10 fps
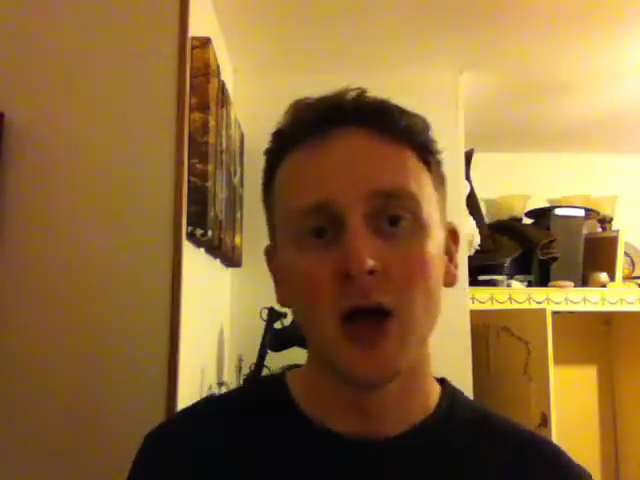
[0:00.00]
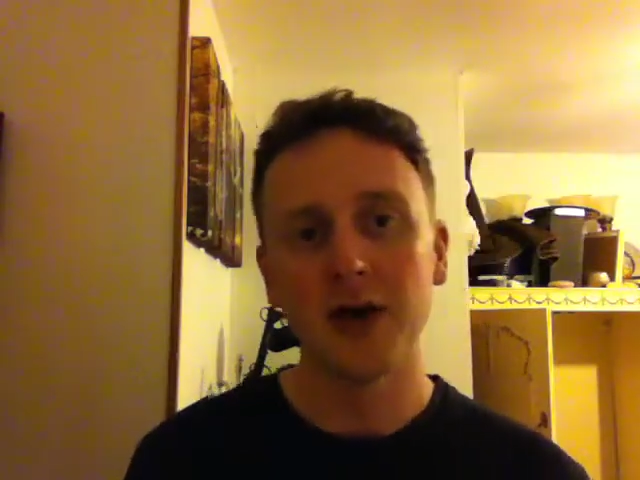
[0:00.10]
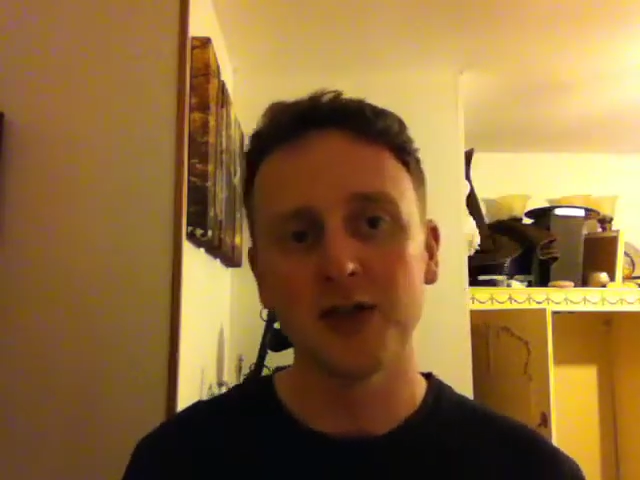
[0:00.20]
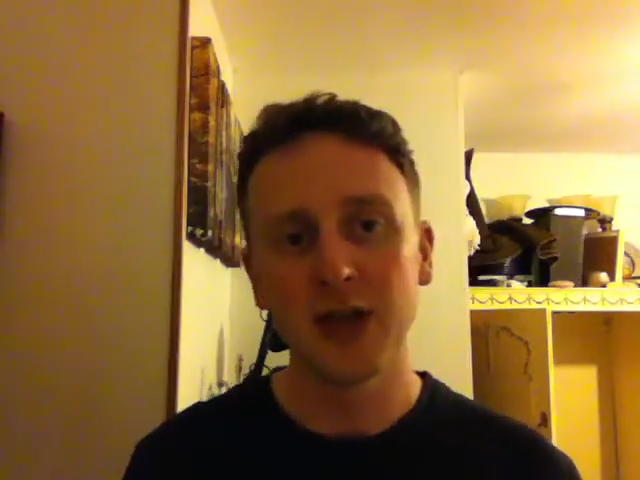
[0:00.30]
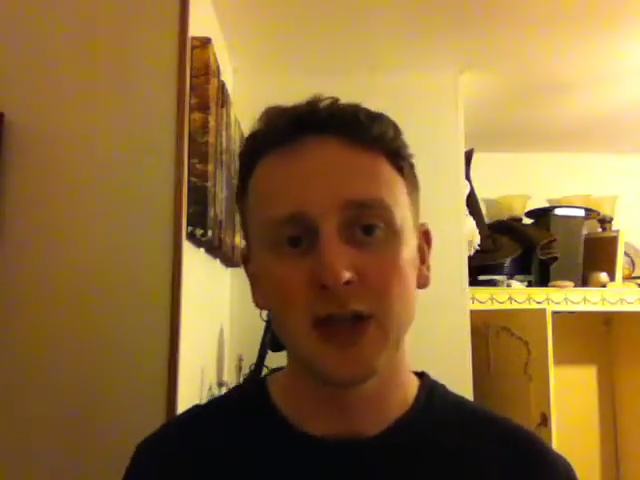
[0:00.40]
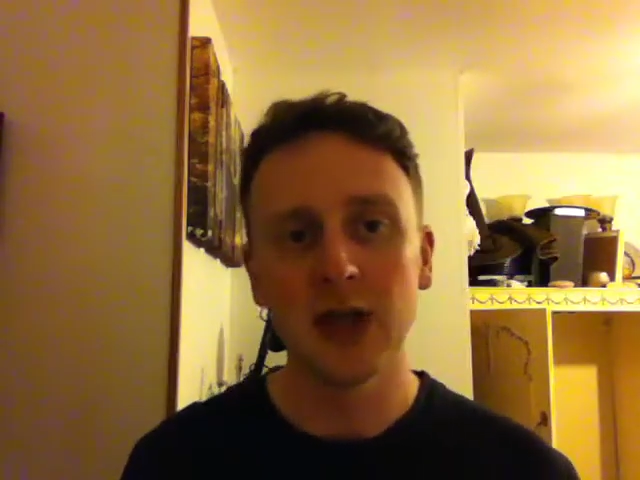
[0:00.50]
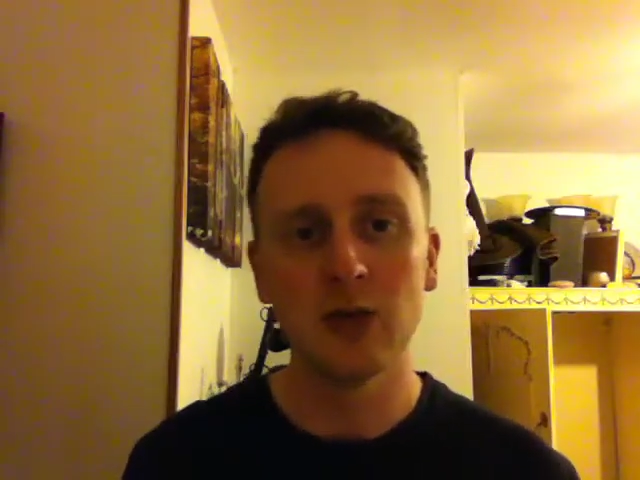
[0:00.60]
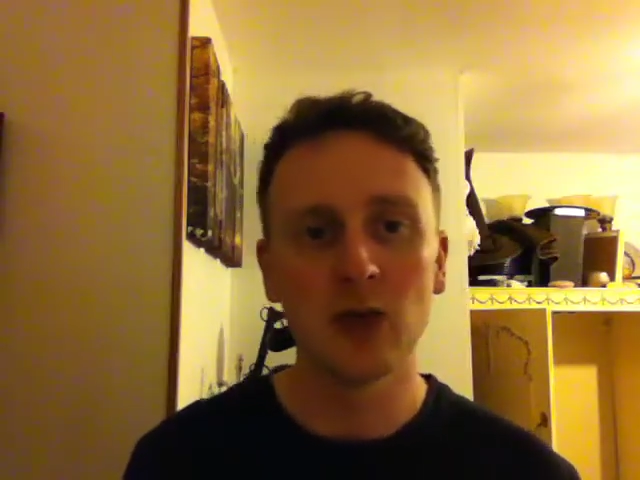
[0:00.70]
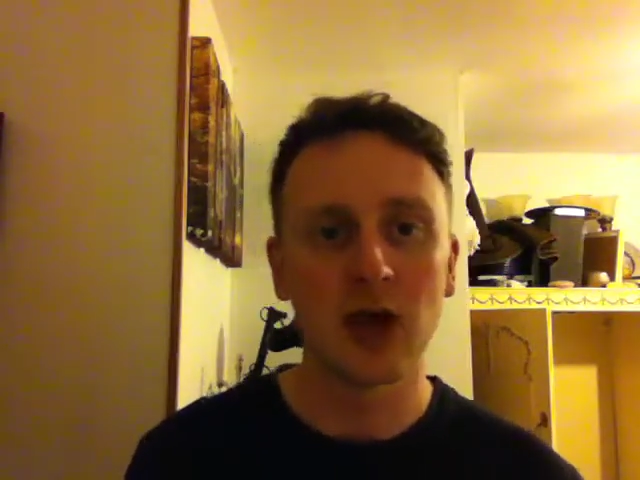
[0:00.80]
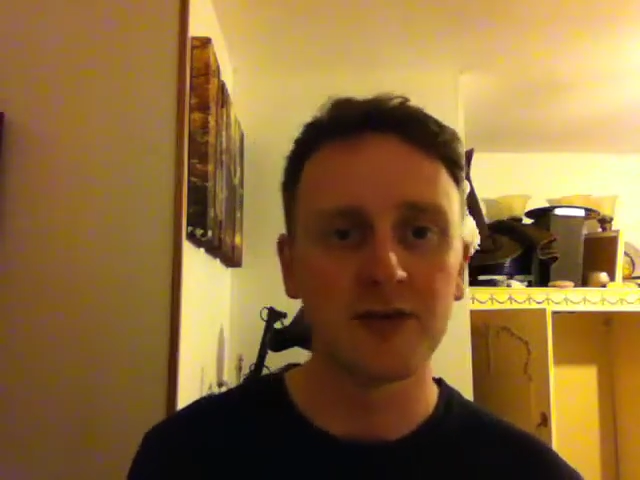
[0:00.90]
I think
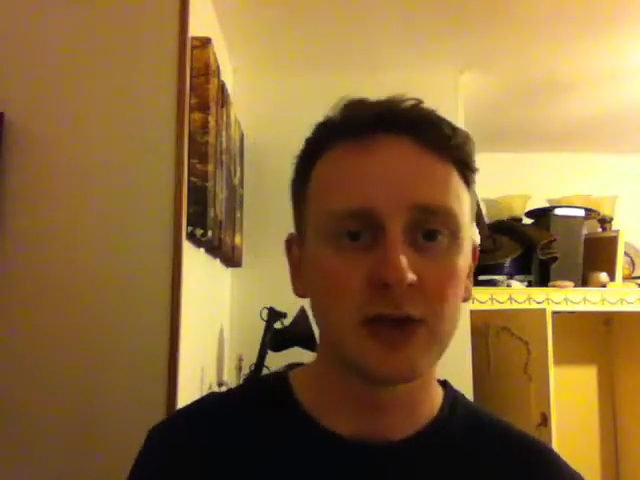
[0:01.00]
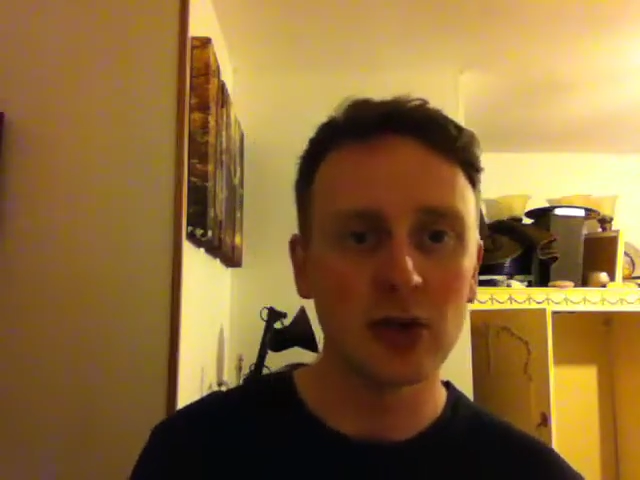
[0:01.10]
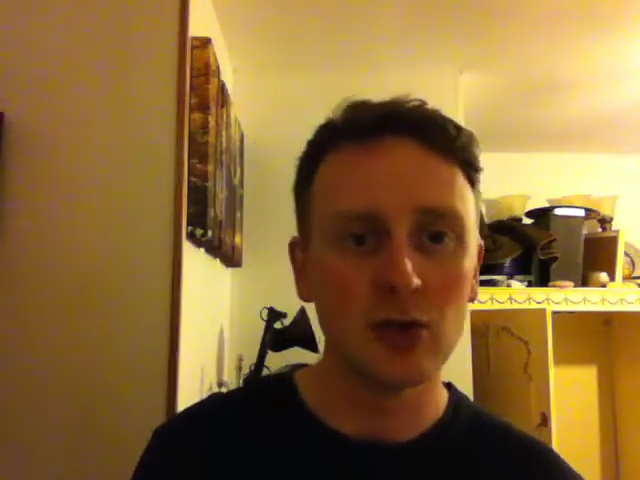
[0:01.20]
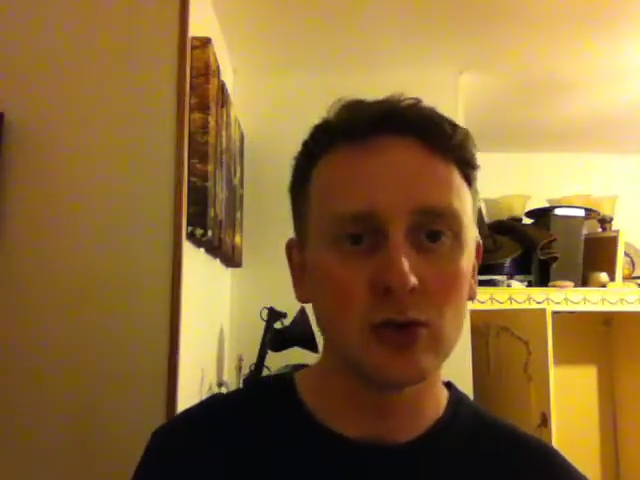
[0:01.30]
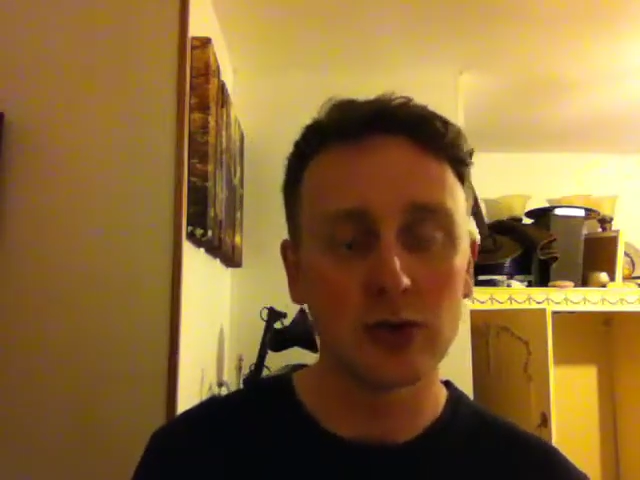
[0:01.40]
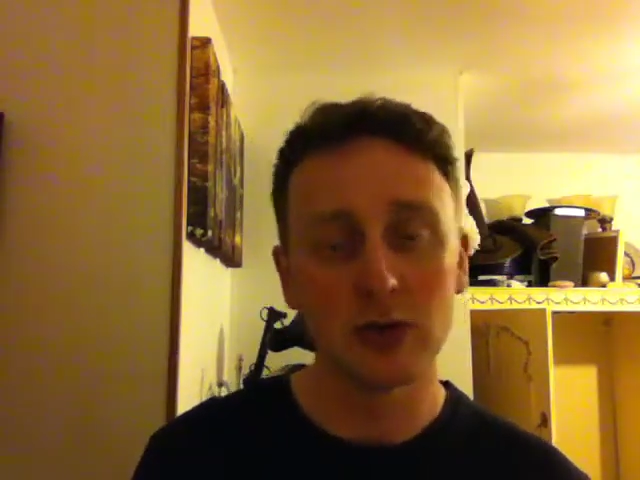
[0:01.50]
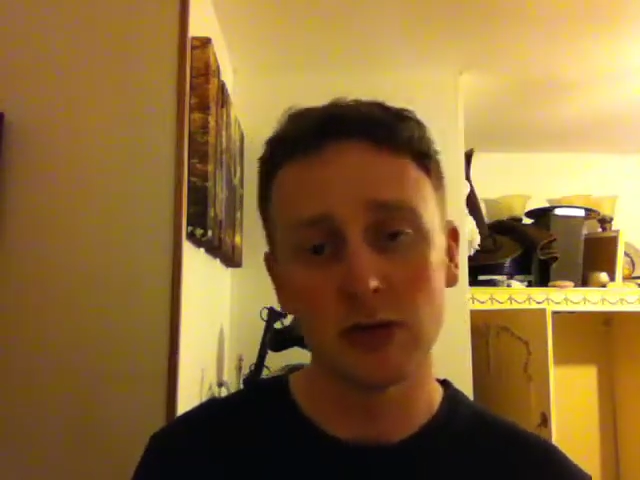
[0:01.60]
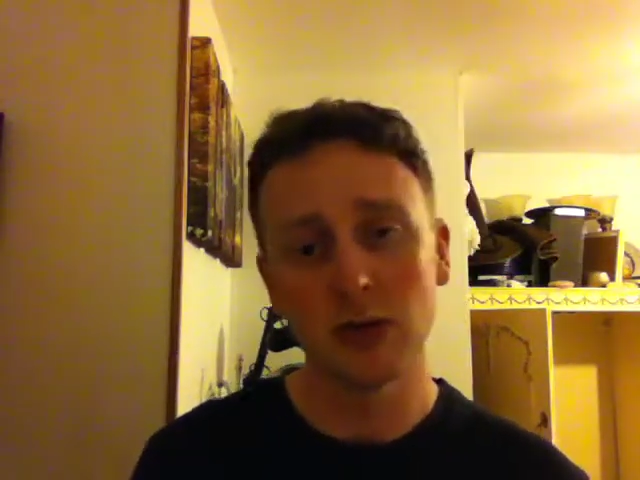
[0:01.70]
he will have to use...